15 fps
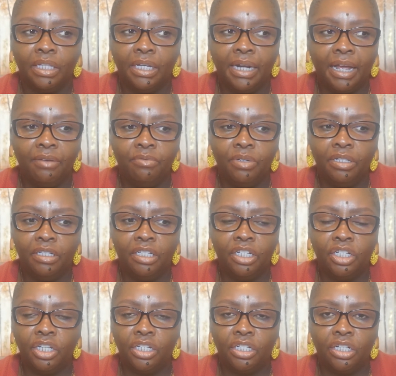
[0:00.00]
then I would
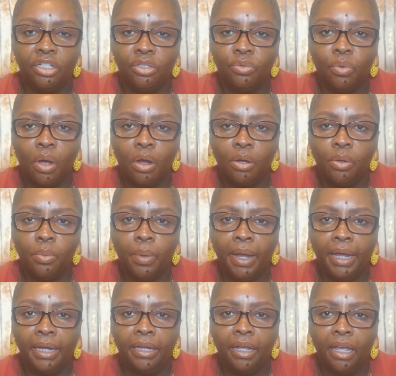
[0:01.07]
suggest that you walk
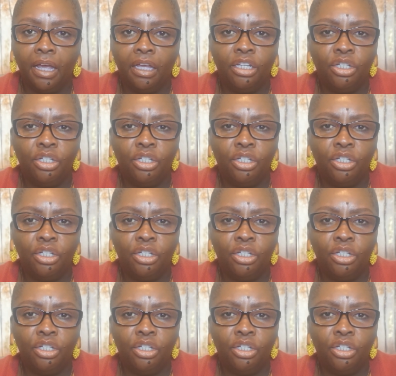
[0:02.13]
away.